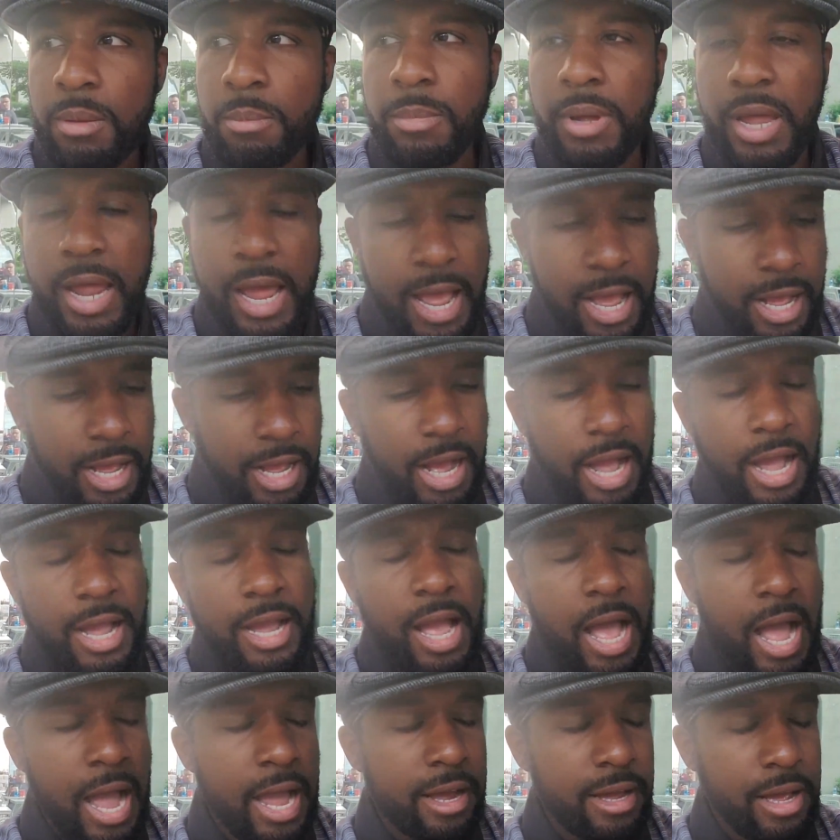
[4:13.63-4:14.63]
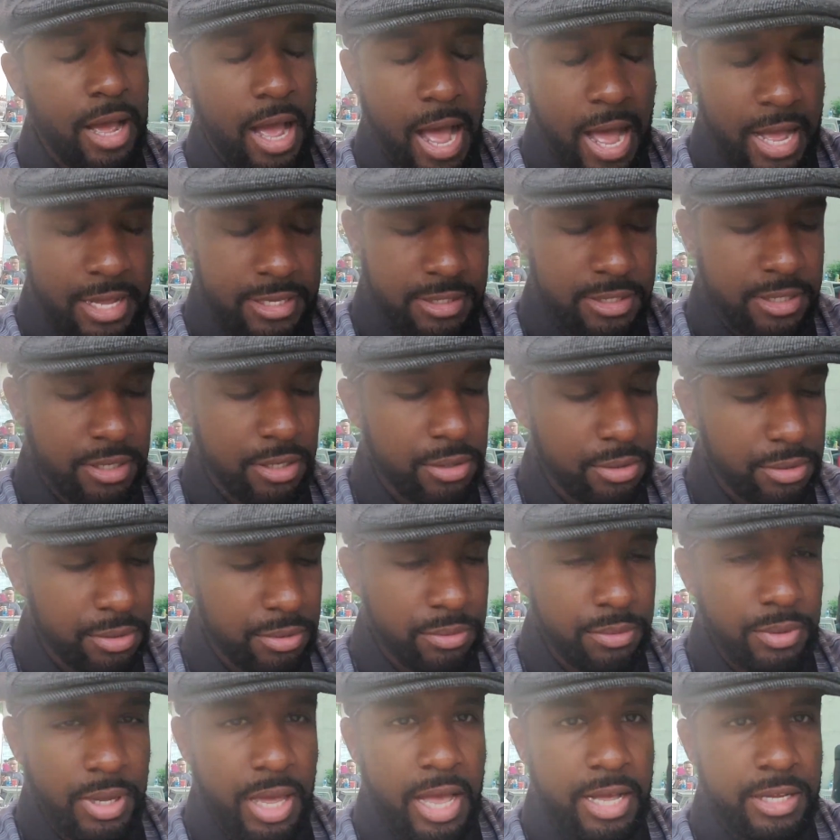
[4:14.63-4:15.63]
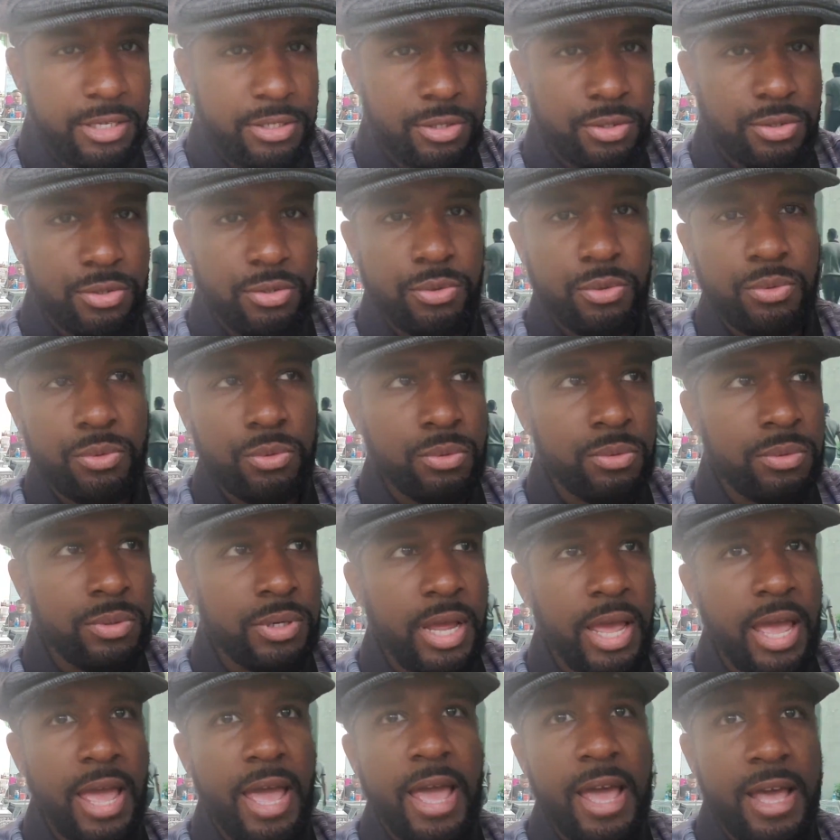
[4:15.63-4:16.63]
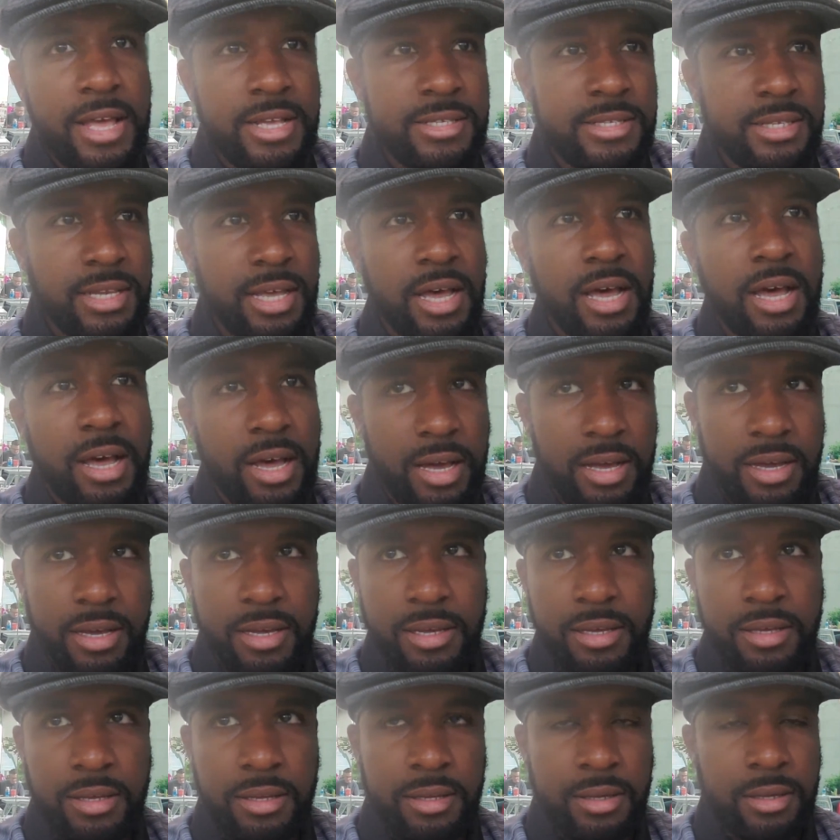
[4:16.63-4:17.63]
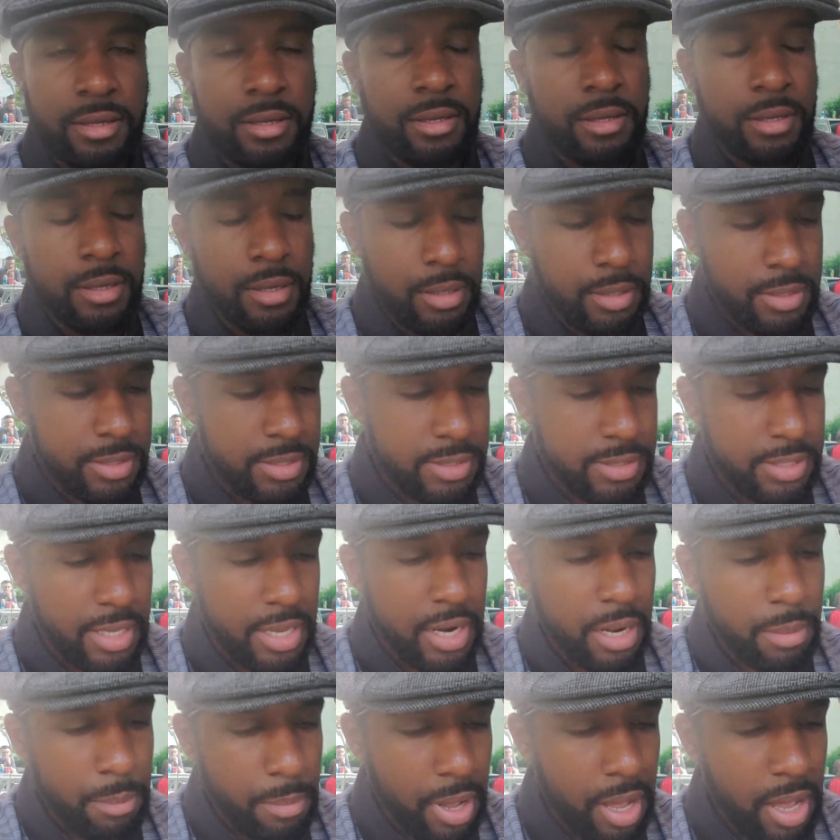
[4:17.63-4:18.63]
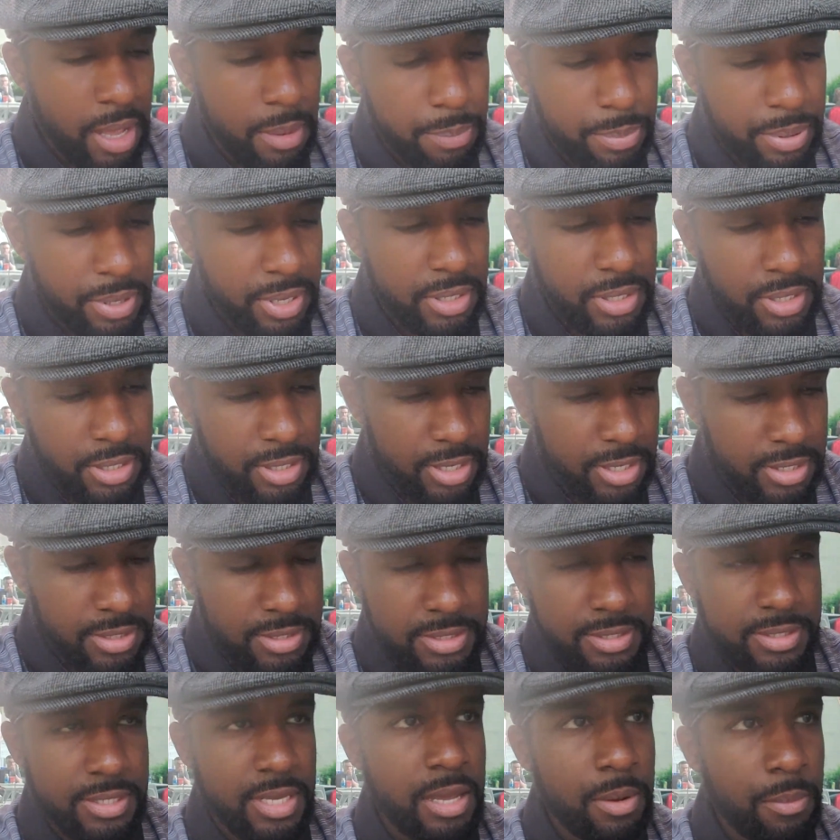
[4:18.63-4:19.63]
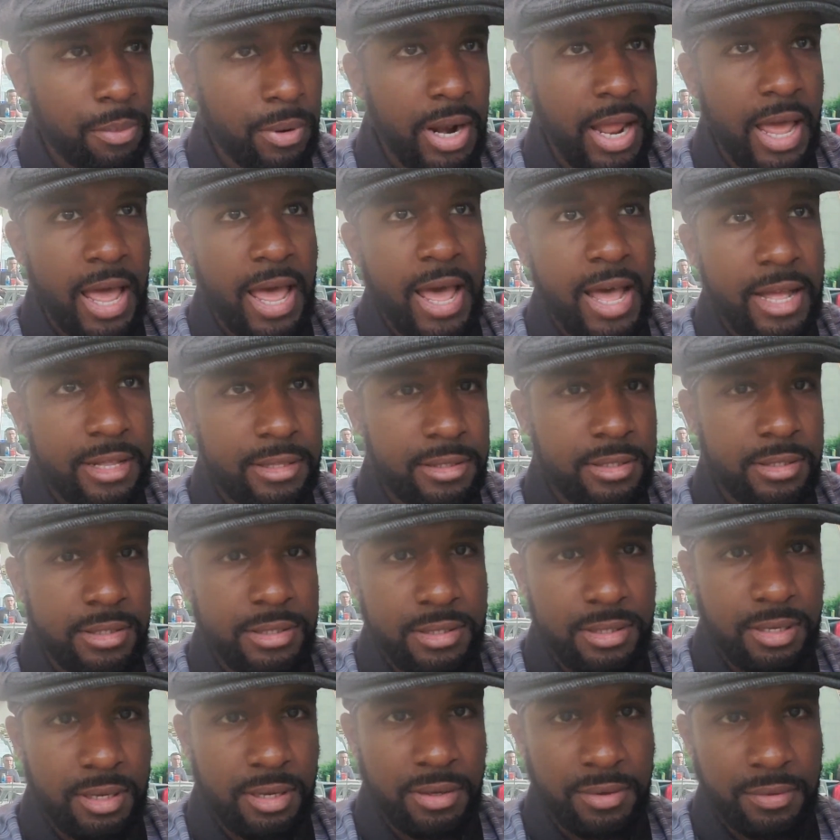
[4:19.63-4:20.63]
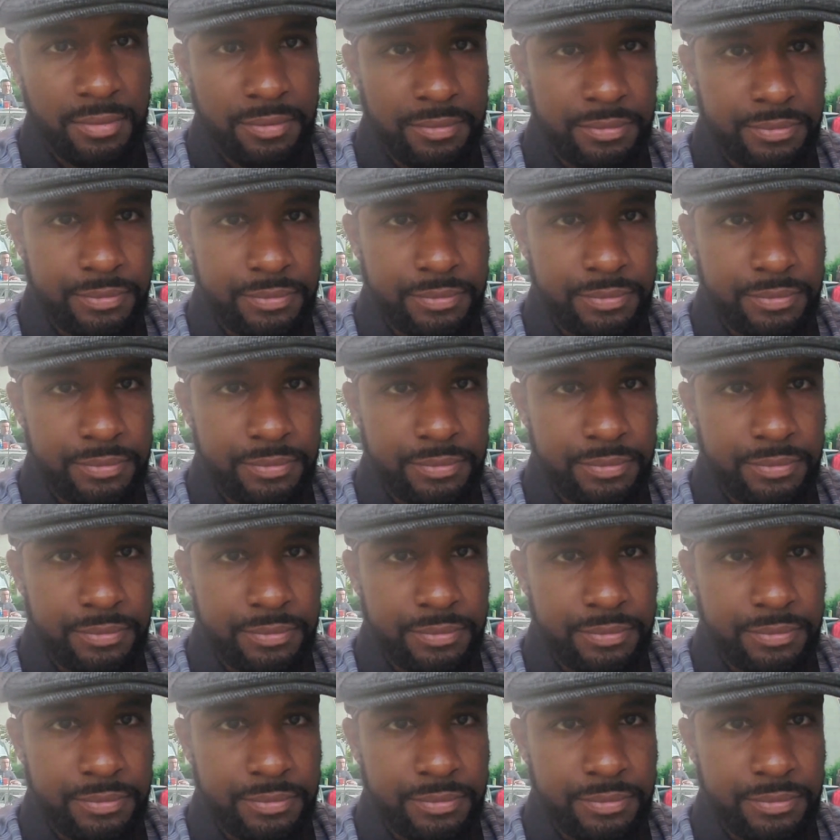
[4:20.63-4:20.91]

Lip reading: But I tell you, as soon as I stated my opinion and say what I had to say,